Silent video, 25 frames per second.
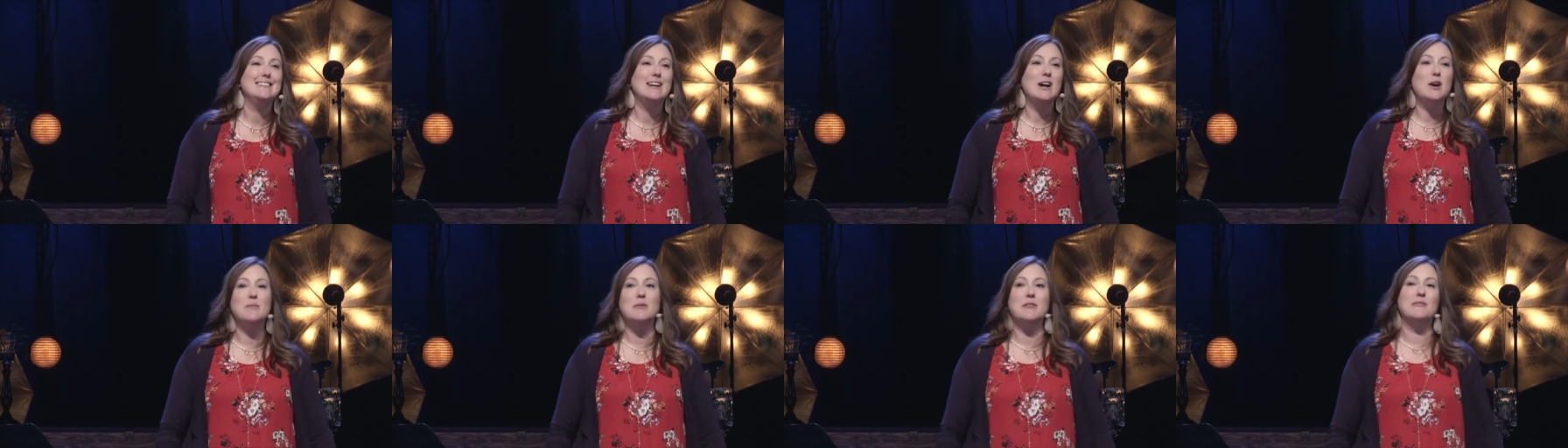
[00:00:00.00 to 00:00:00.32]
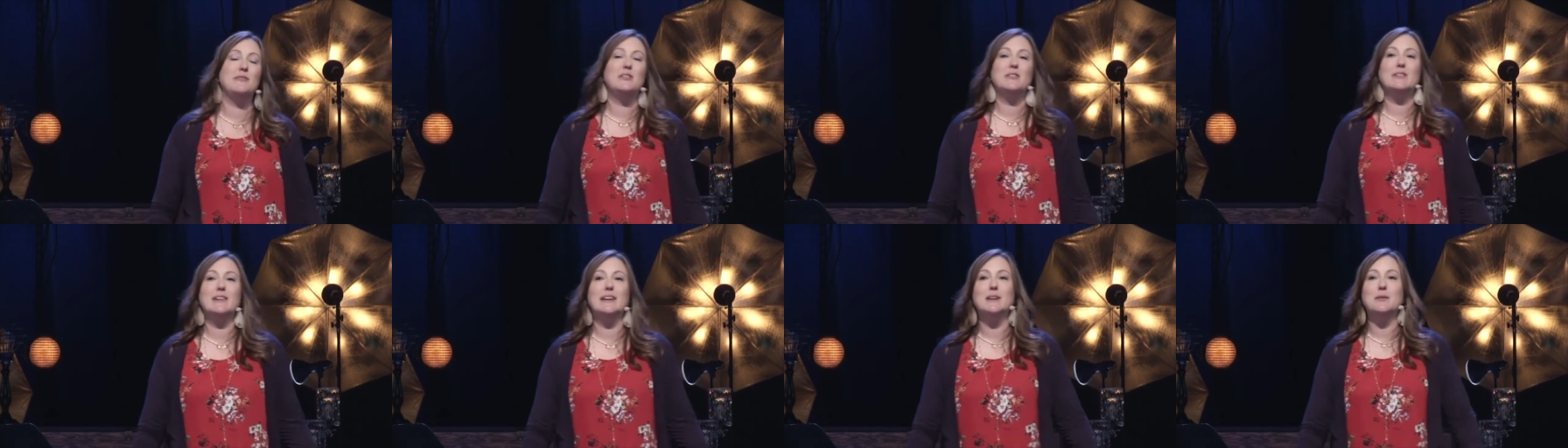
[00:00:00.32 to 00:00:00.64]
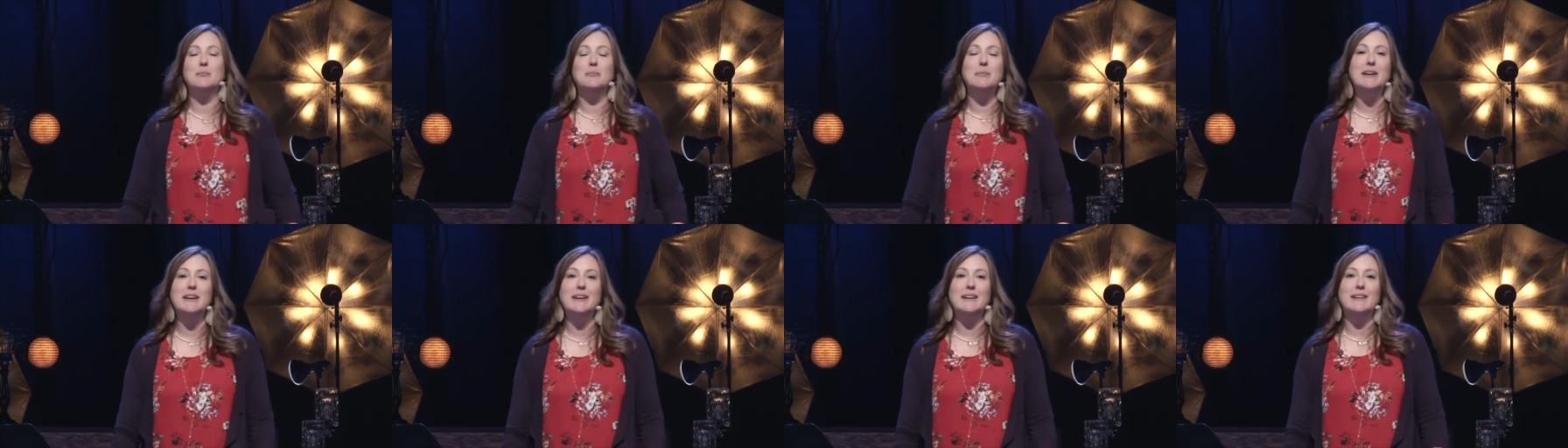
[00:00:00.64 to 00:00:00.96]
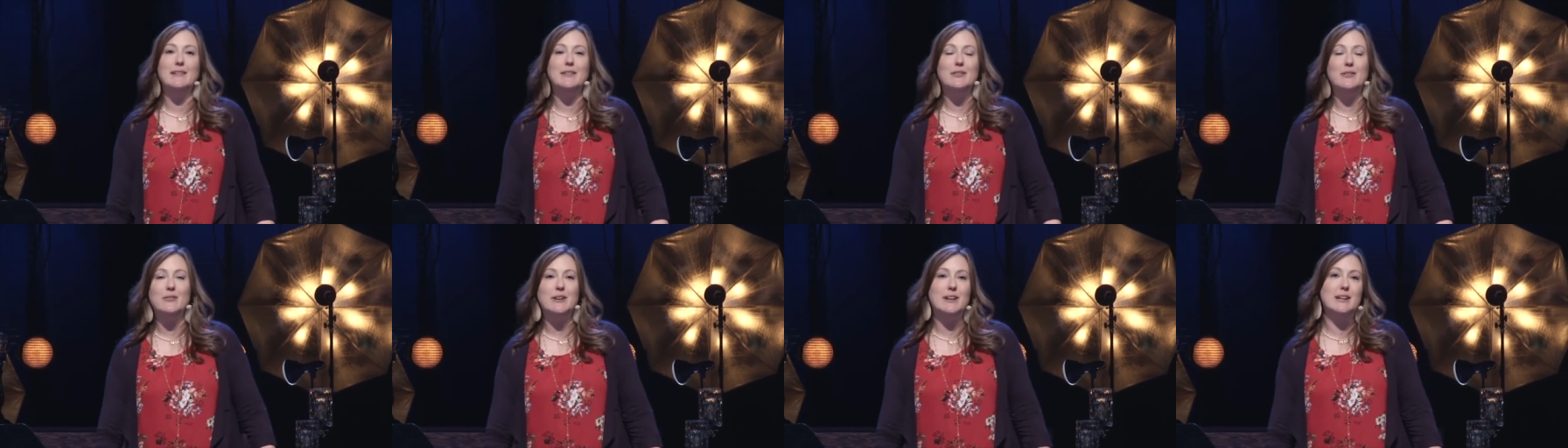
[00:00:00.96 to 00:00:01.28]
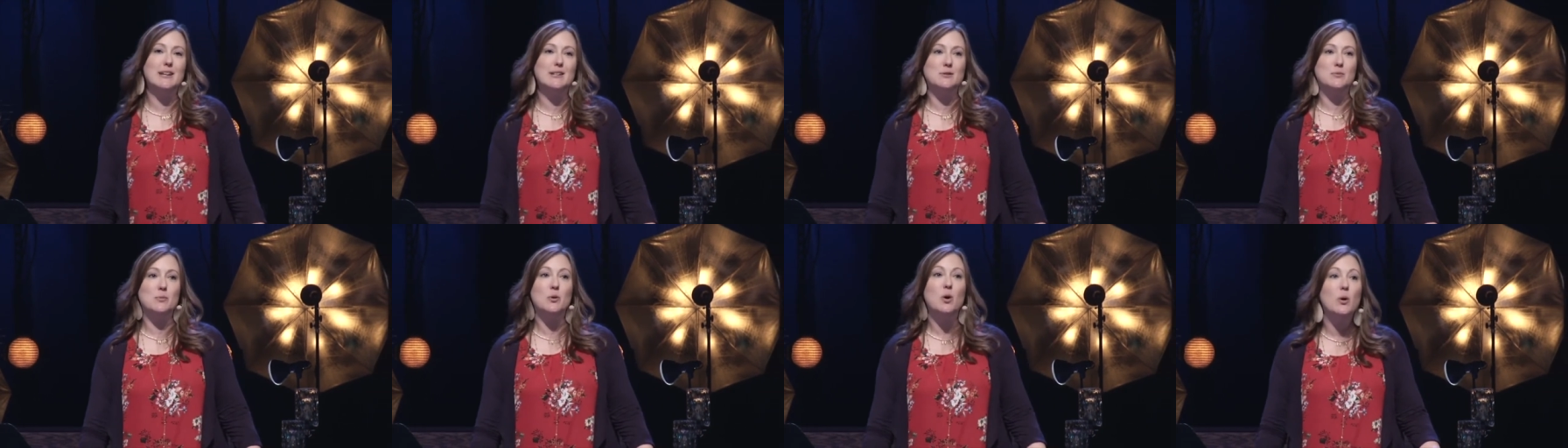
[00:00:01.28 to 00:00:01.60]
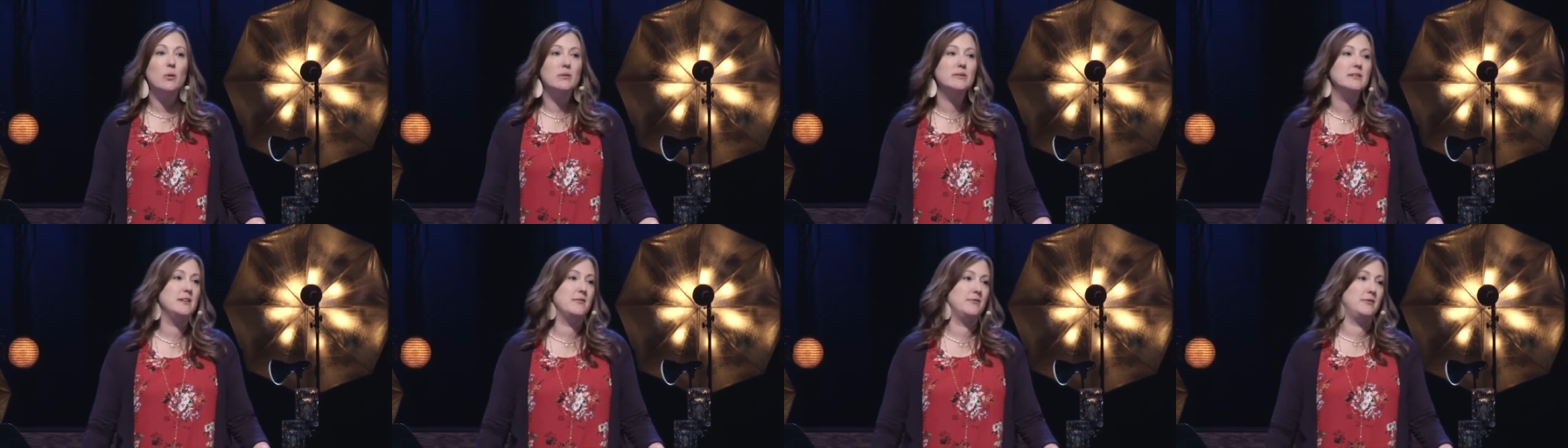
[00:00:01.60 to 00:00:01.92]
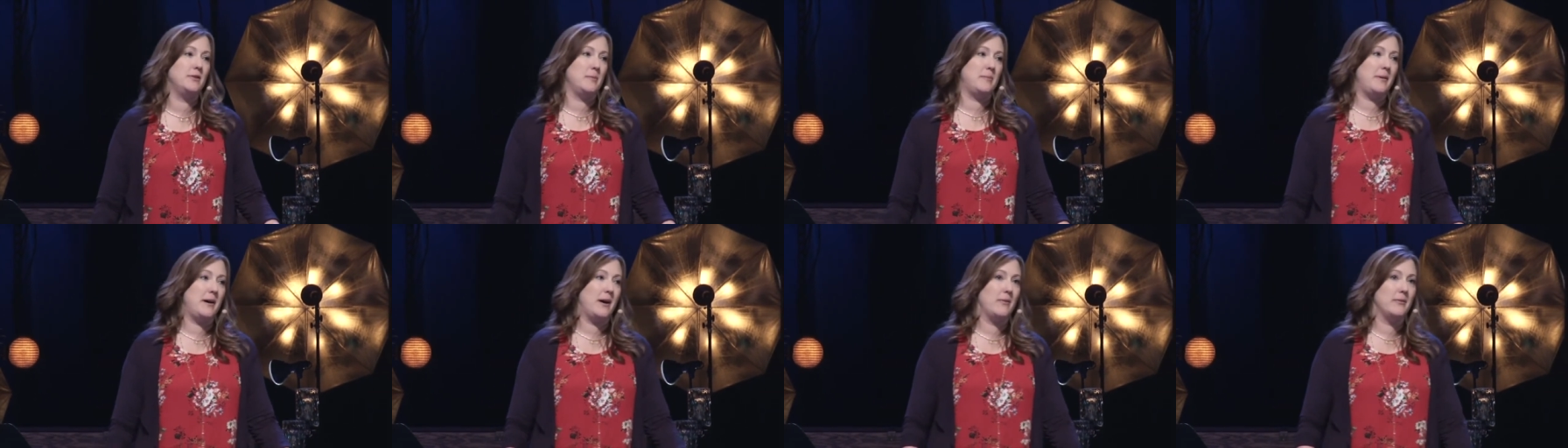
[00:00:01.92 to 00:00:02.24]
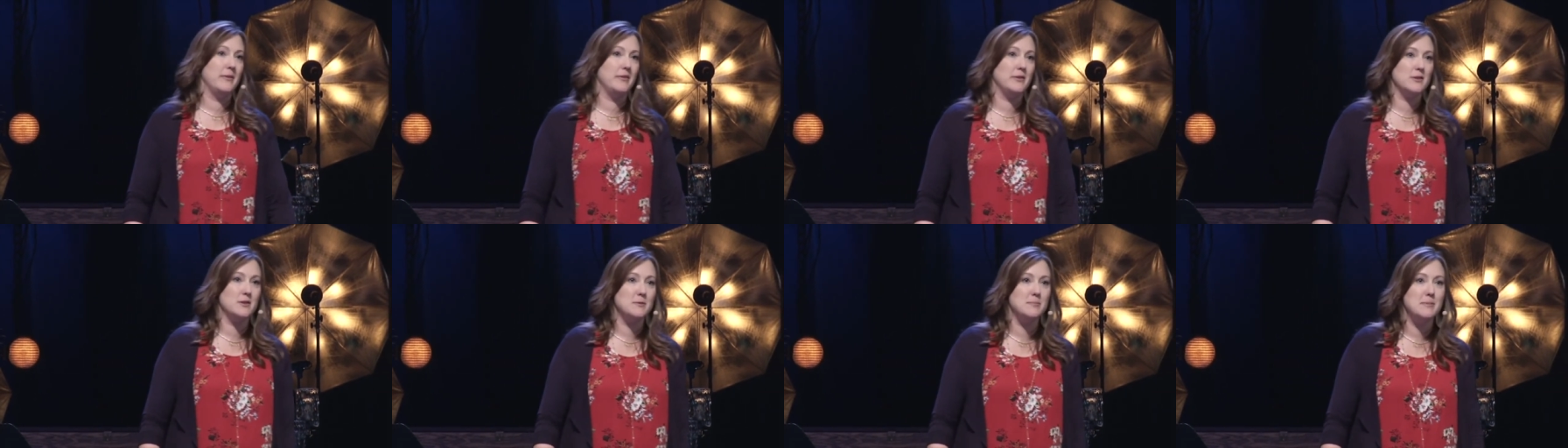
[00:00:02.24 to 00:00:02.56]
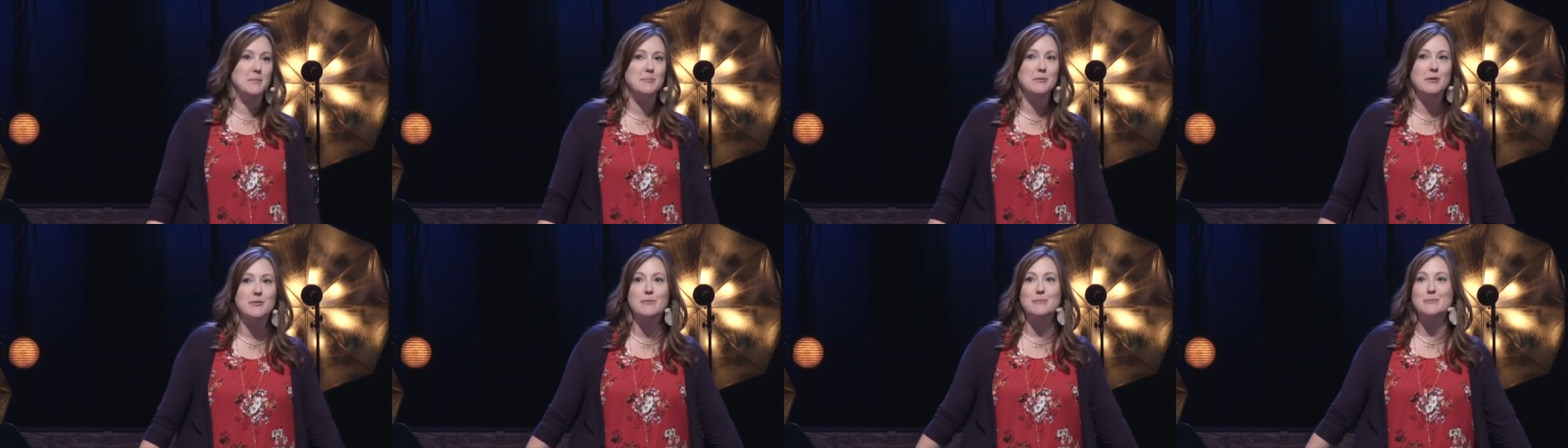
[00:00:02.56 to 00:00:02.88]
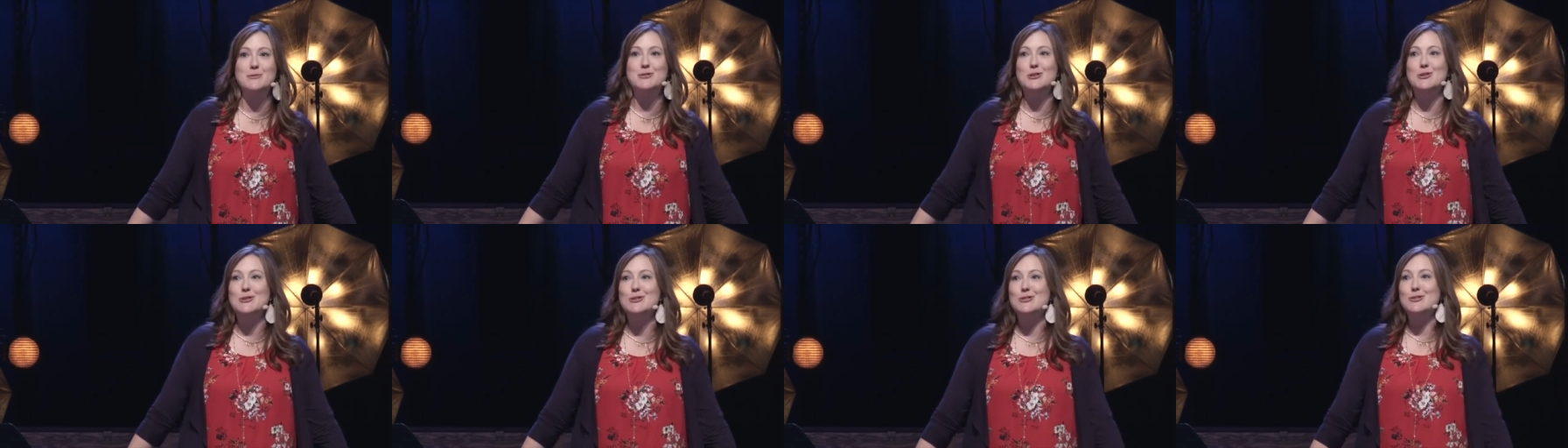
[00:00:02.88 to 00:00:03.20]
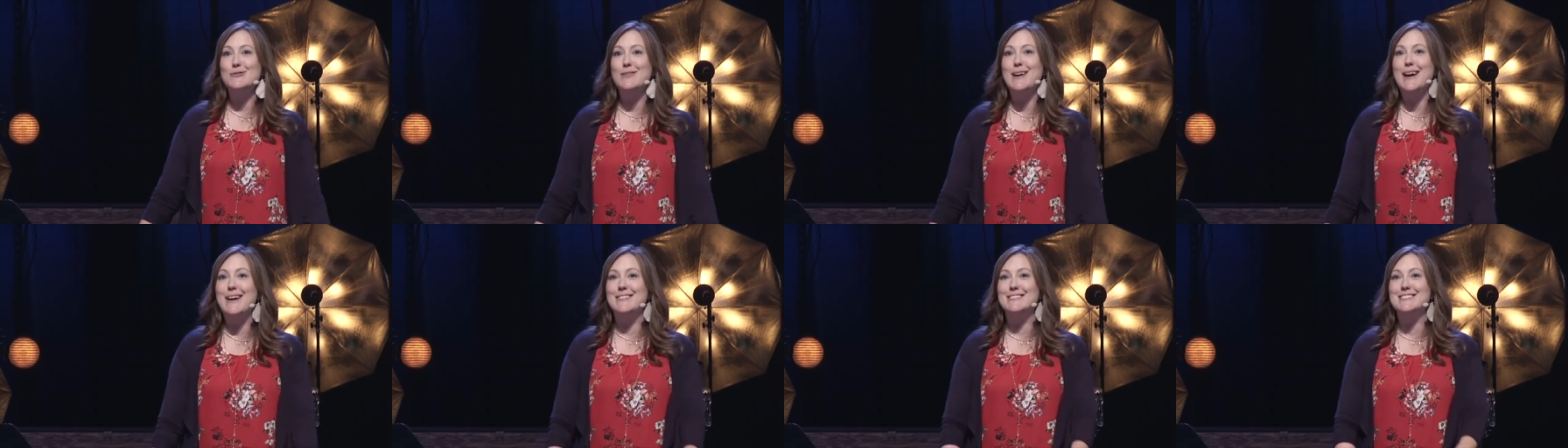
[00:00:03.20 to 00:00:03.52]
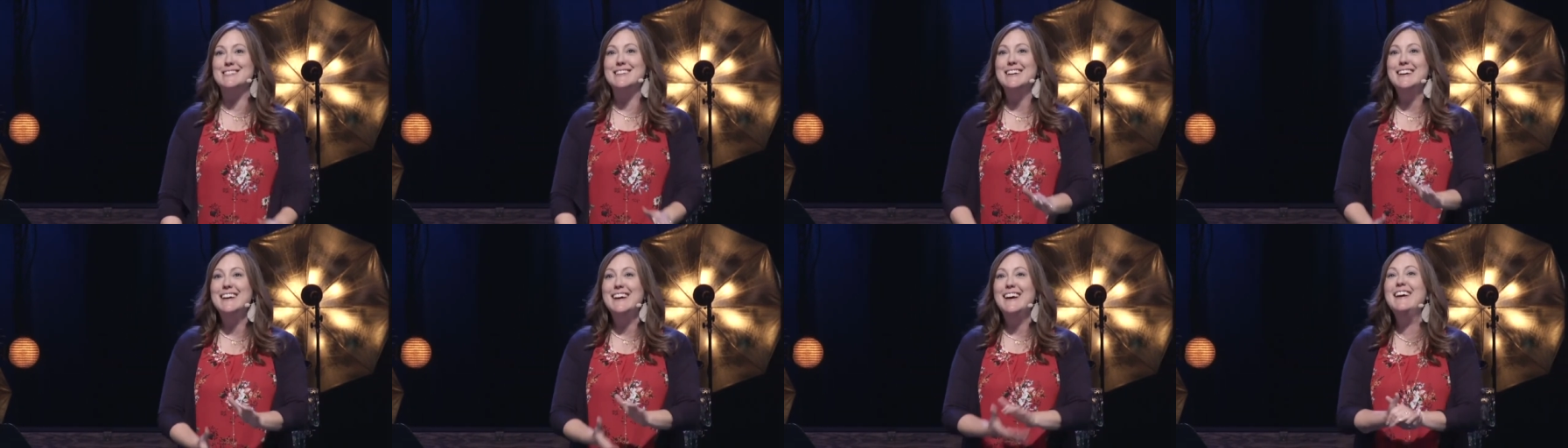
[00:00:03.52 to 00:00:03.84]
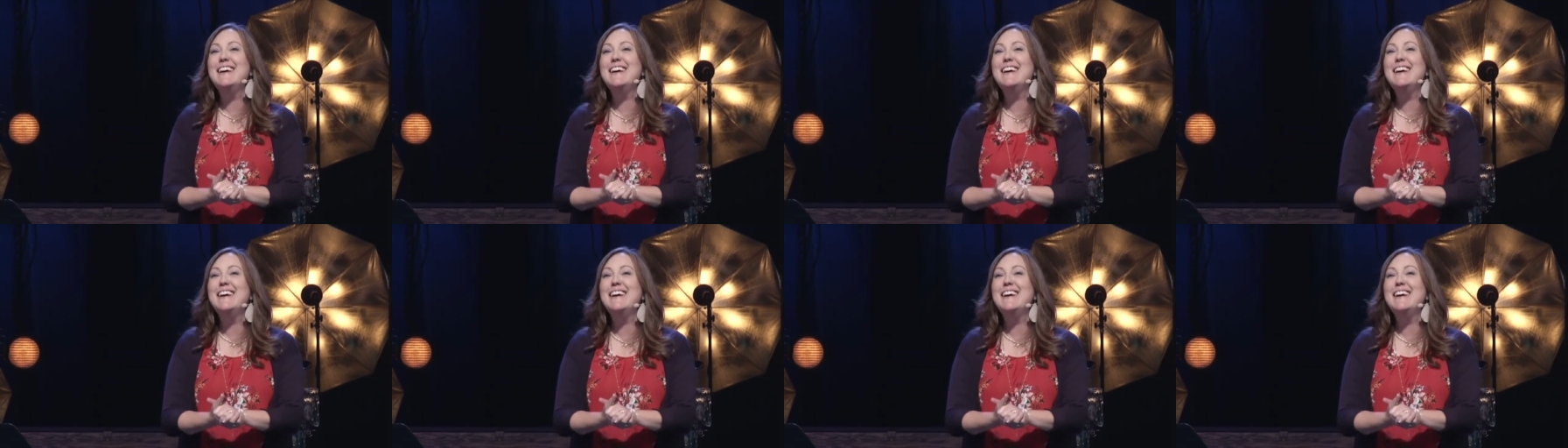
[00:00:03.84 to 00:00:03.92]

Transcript: Um, or if you're like me, your kids will only flip out when there's people from church around.